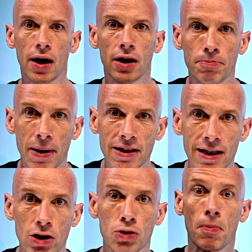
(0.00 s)
I can
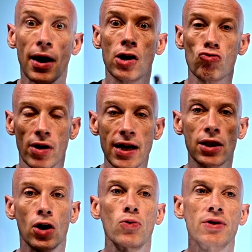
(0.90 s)
basically just
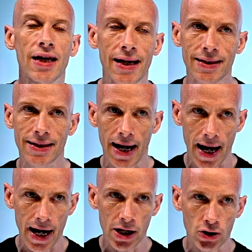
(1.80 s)
migrate those into
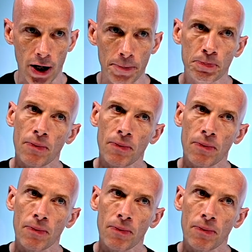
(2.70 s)
Azure